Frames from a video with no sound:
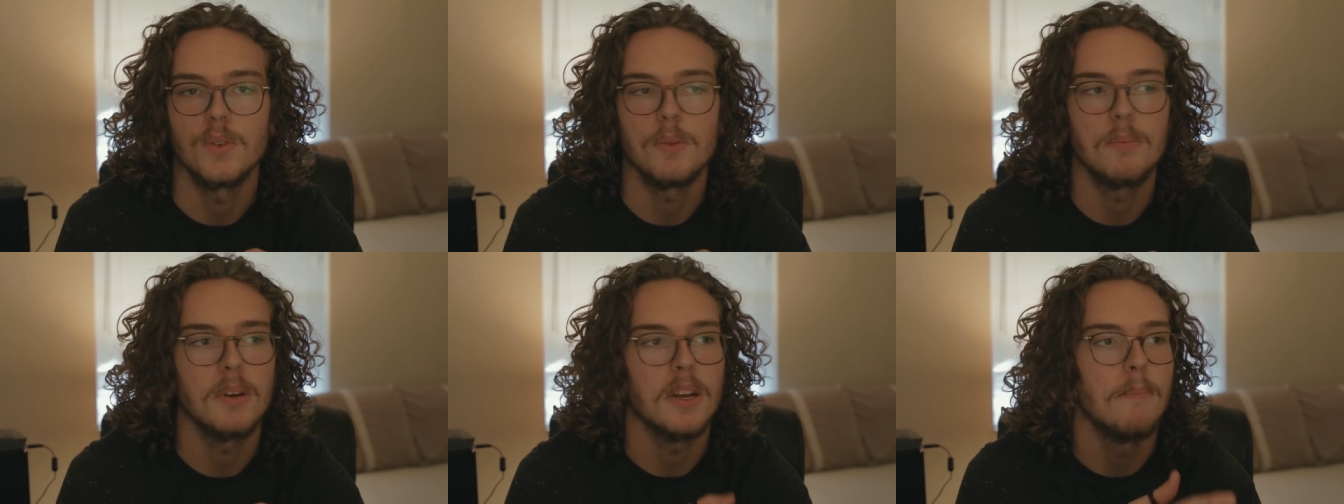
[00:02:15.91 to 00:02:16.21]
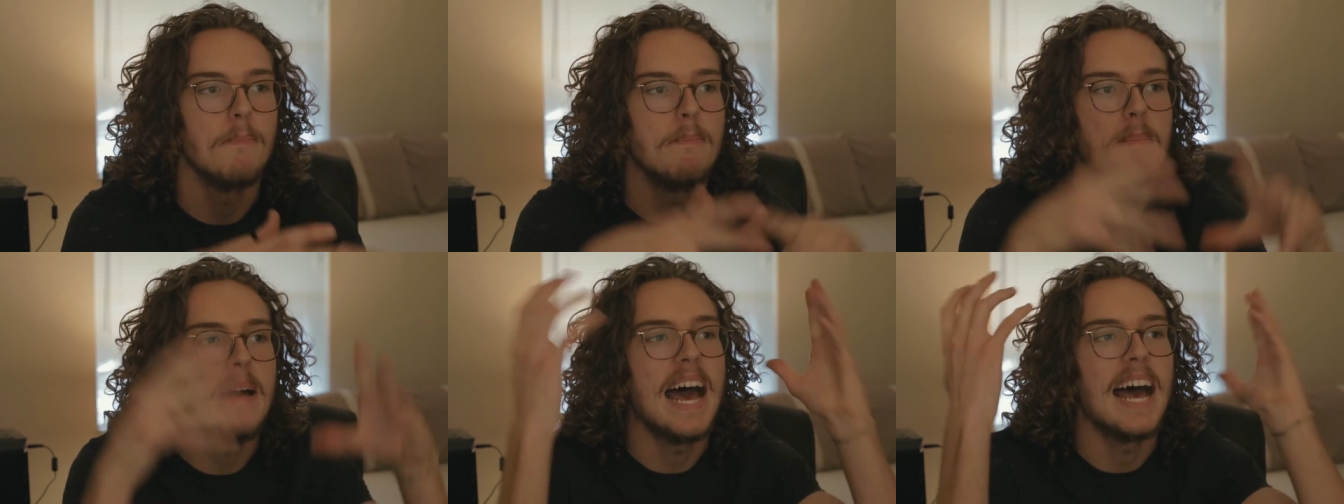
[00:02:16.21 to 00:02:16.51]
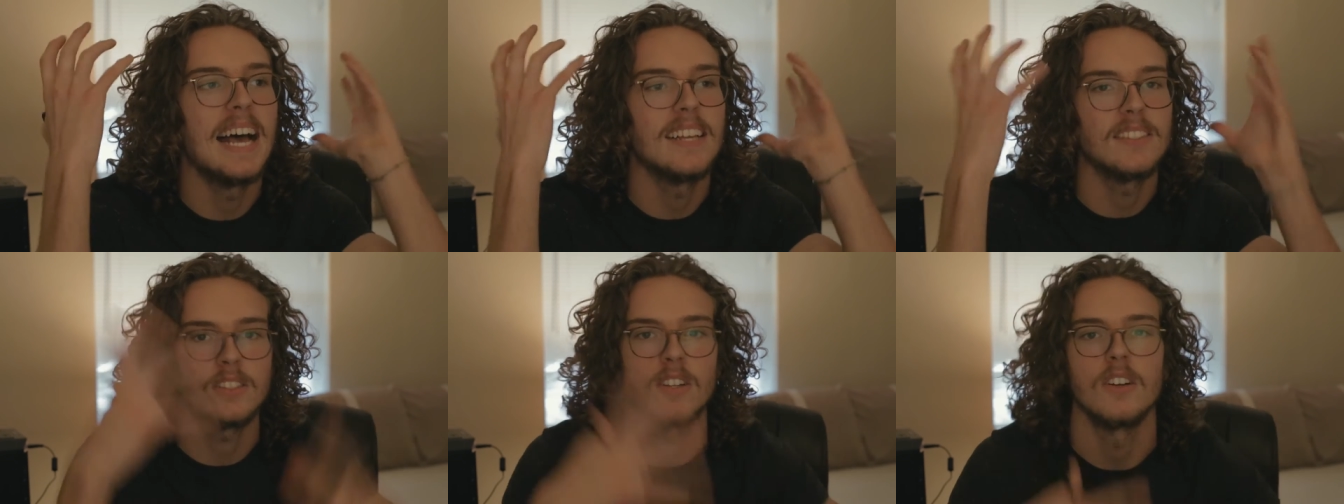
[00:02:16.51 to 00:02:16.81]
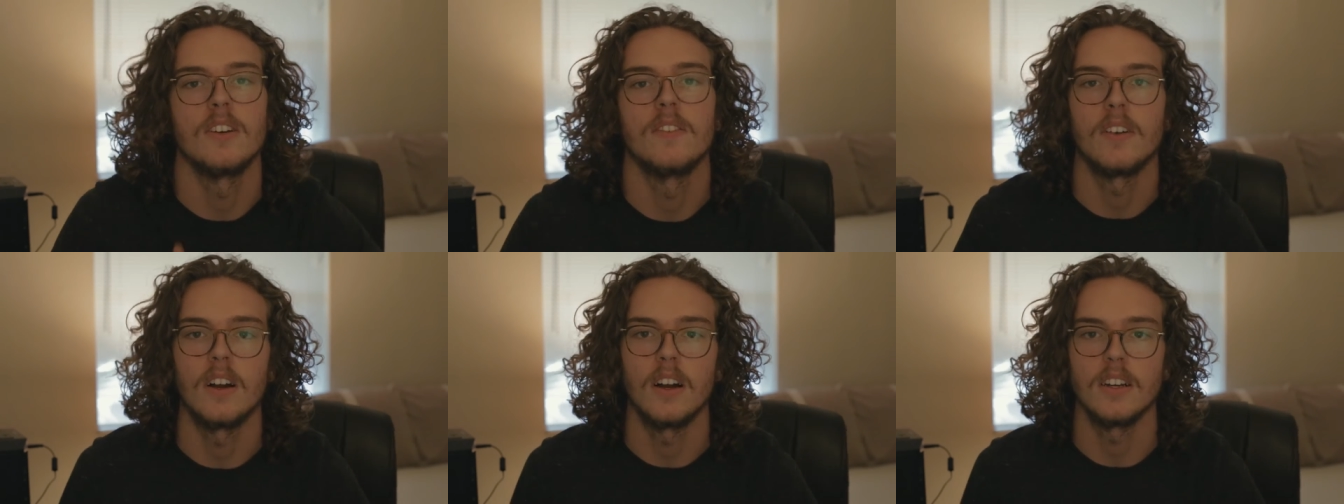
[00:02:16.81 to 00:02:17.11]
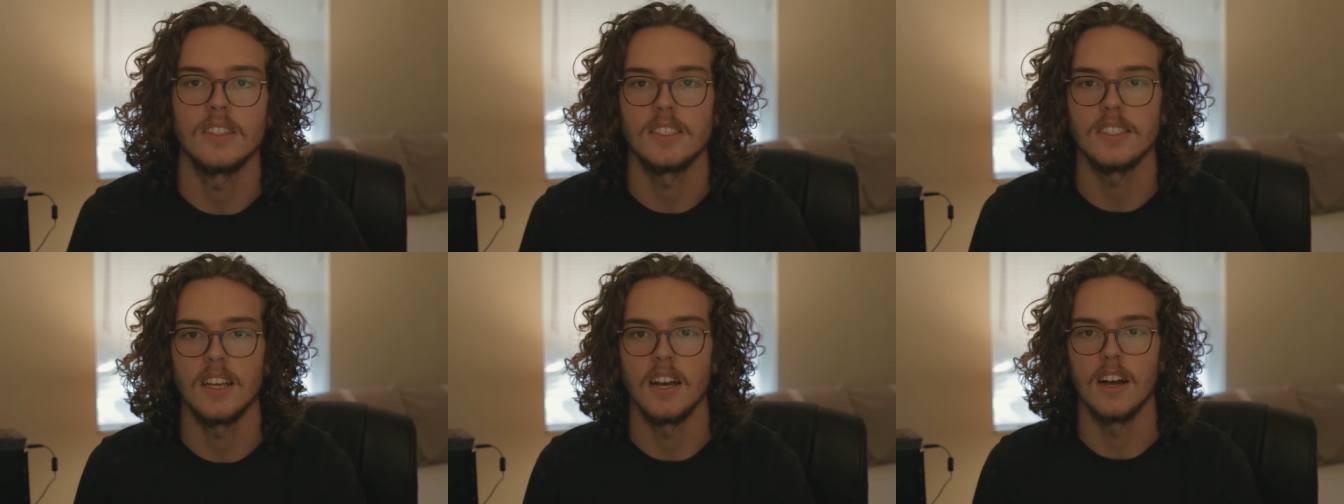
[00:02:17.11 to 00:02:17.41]
We put a mask over
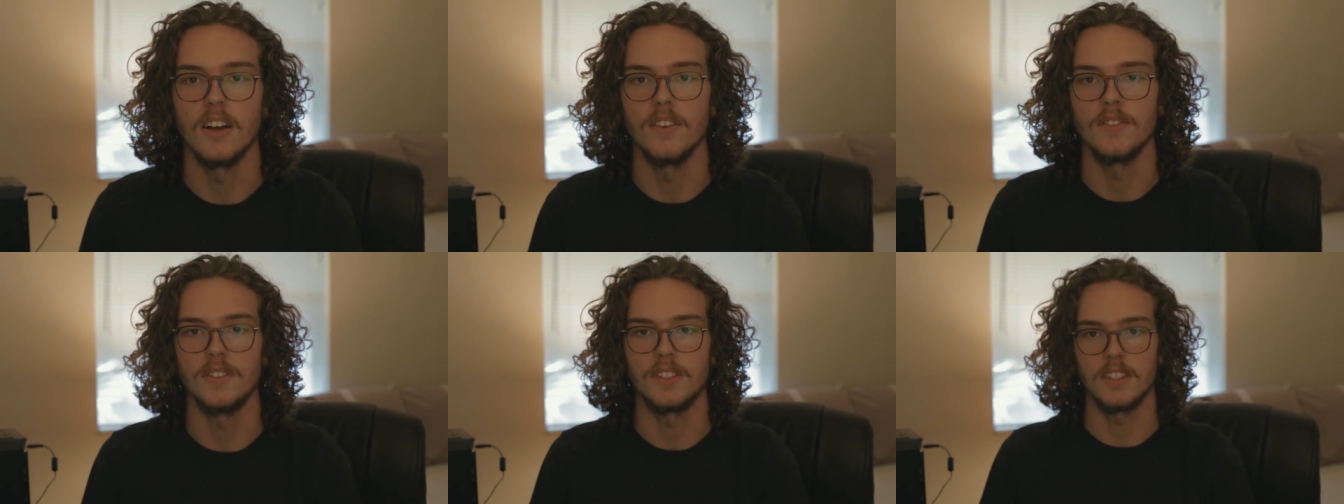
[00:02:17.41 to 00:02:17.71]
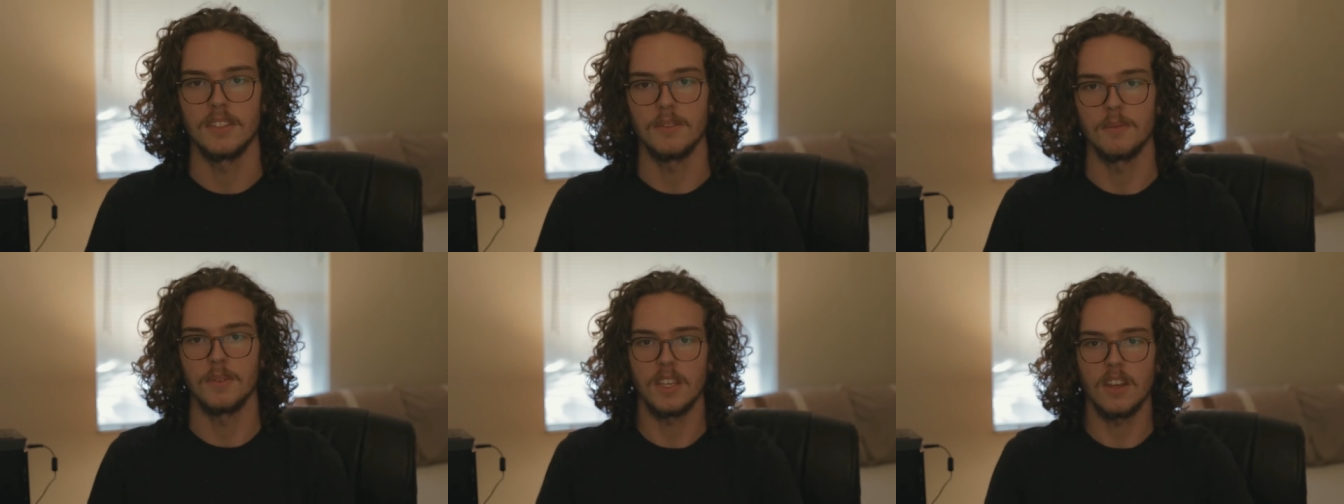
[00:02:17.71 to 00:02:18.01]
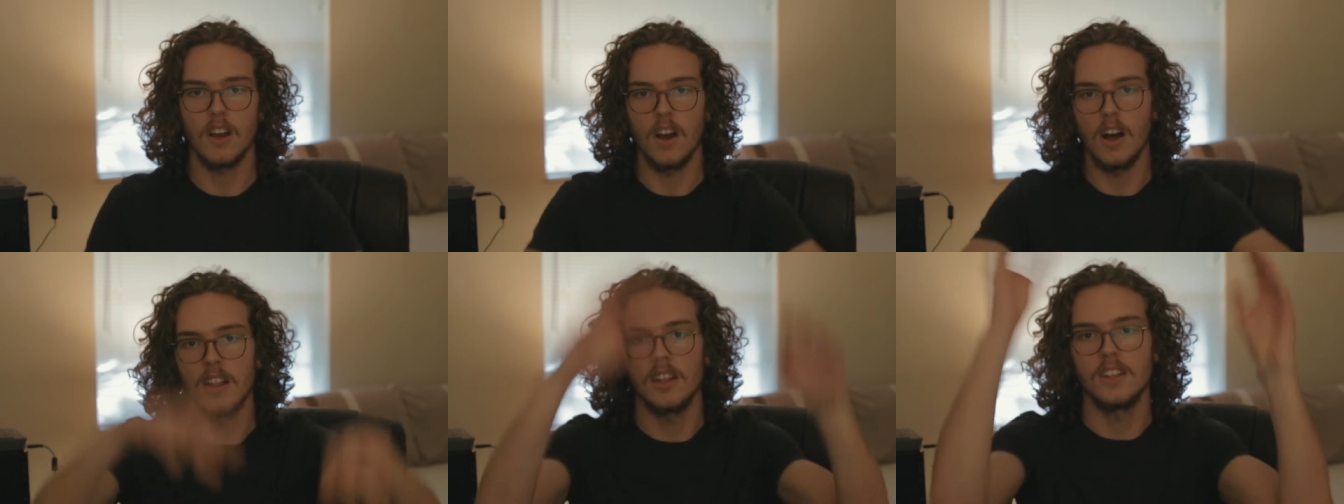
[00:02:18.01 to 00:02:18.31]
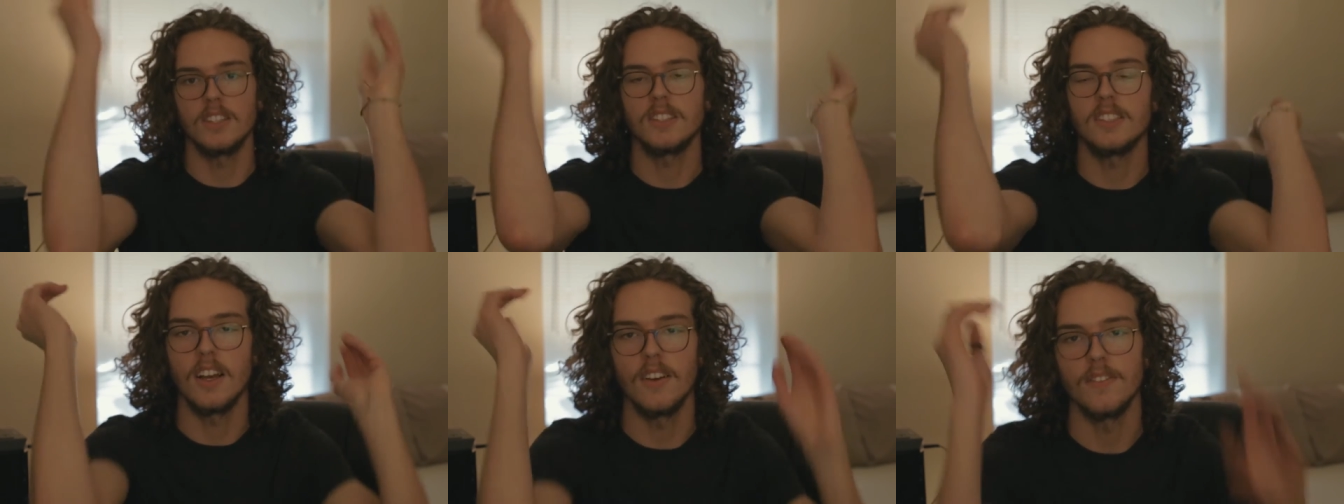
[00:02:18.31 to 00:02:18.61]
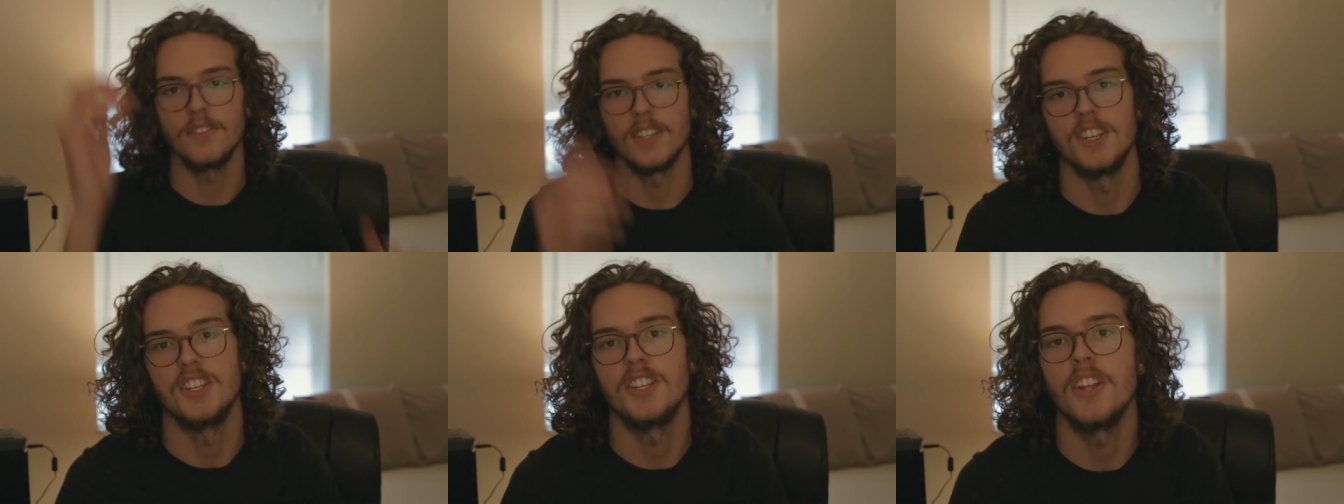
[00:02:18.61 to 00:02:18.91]
ourselves and we call
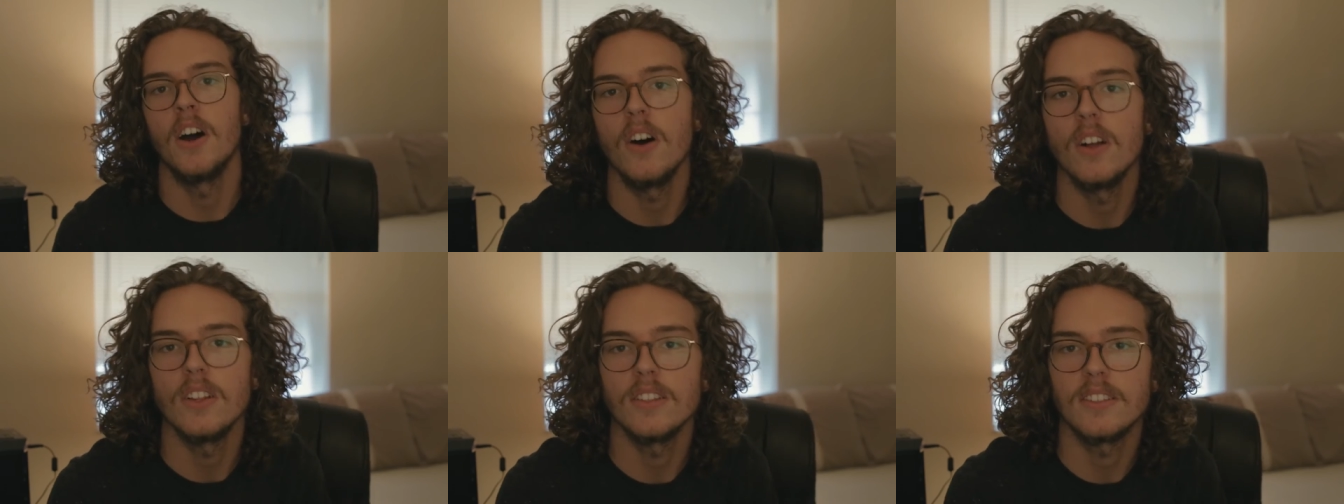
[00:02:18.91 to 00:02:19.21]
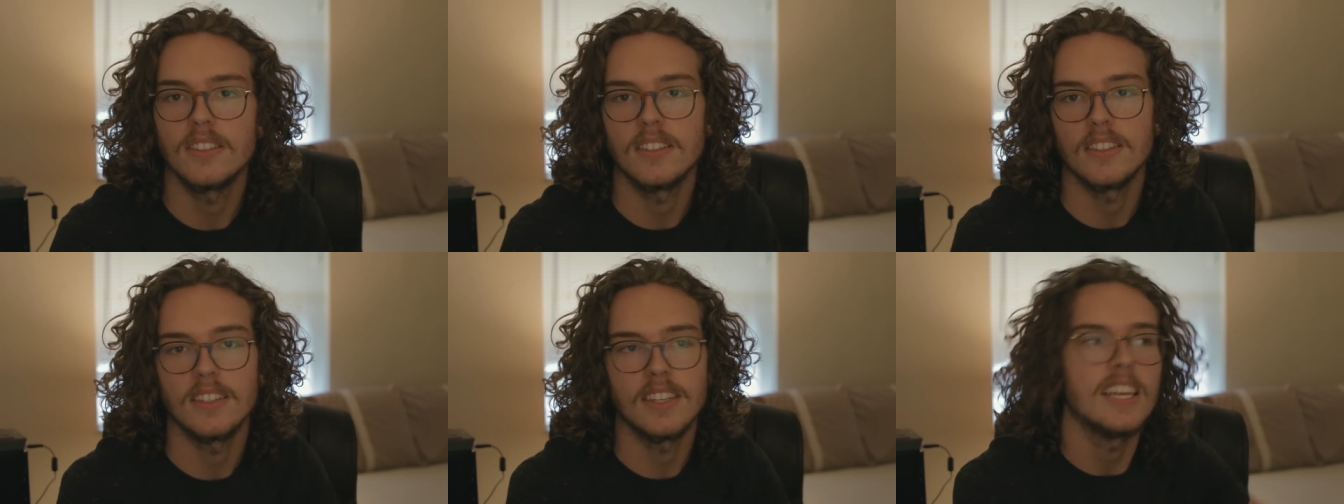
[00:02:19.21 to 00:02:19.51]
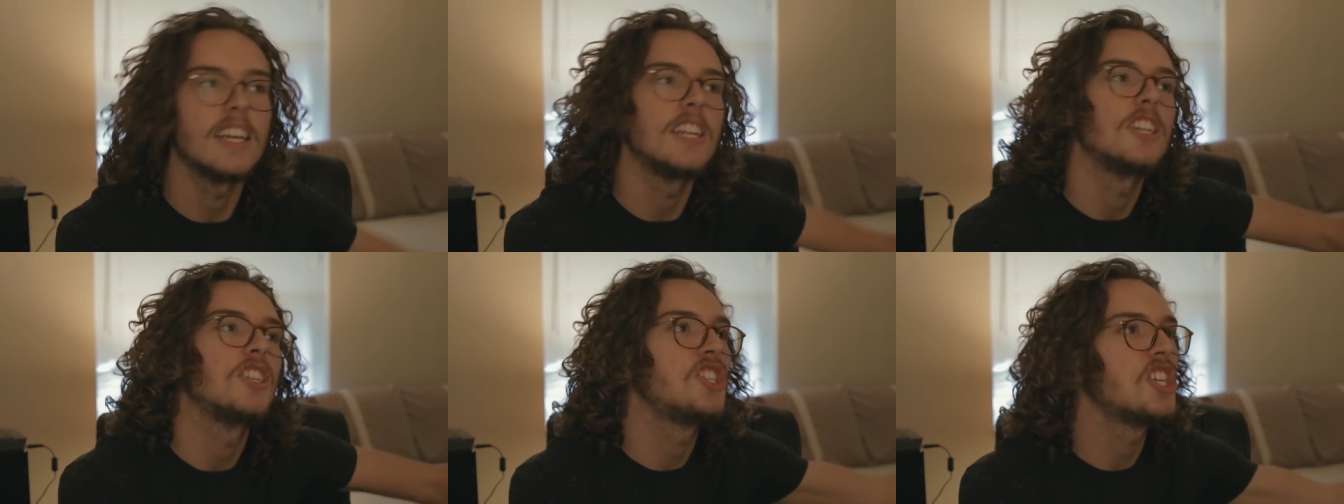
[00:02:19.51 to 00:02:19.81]
ourselves adults and get